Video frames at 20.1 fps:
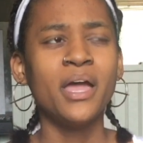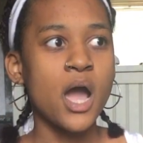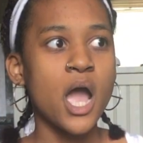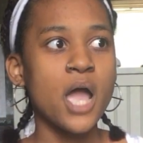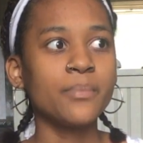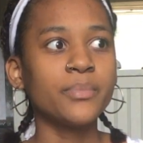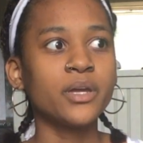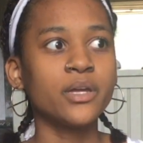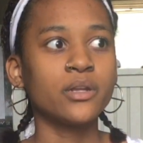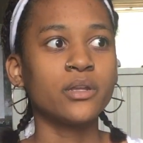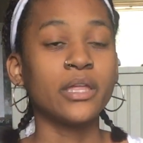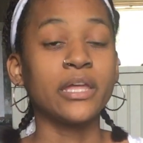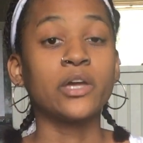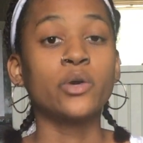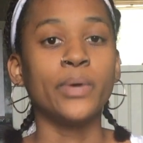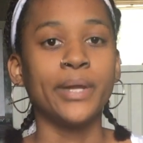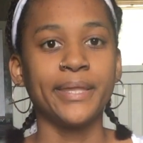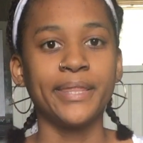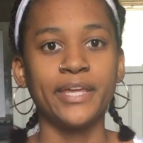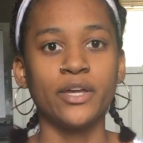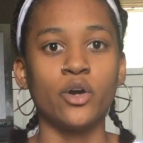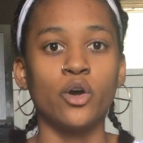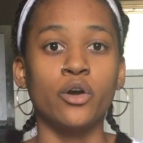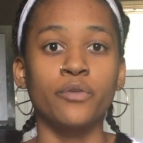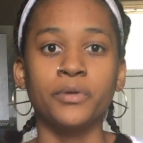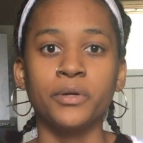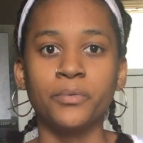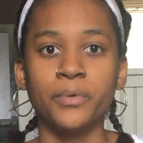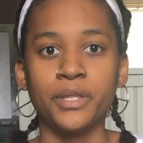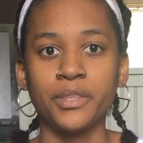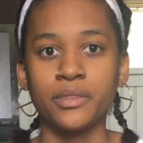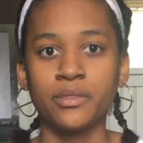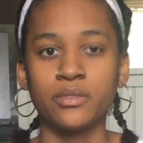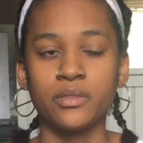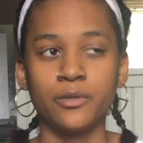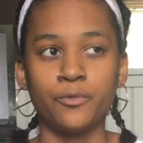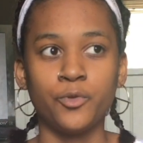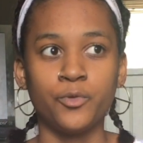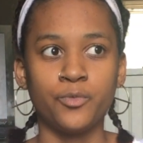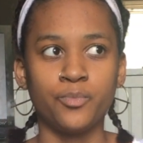I'm gonna, like, quickly go over what
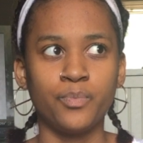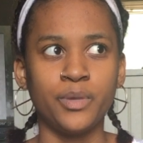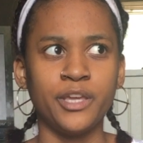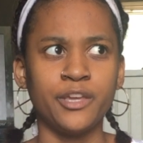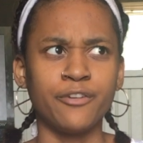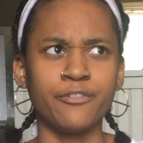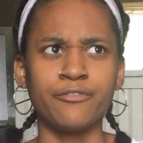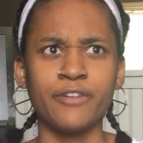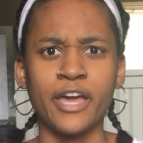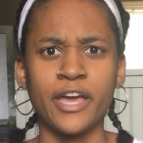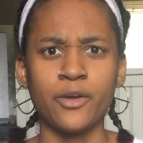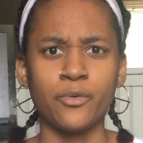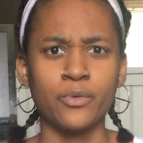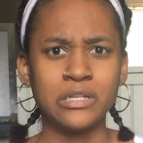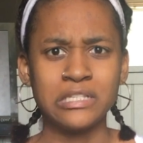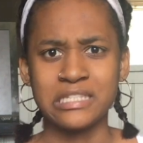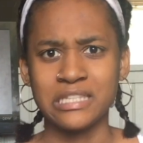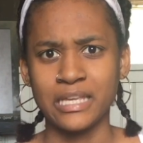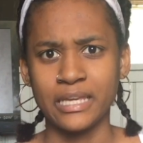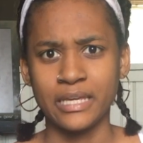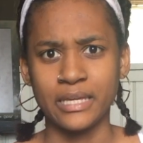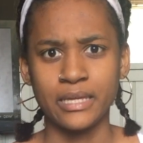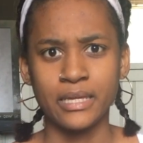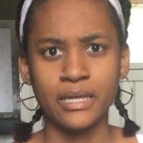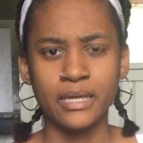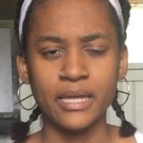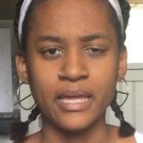this PFA was, like,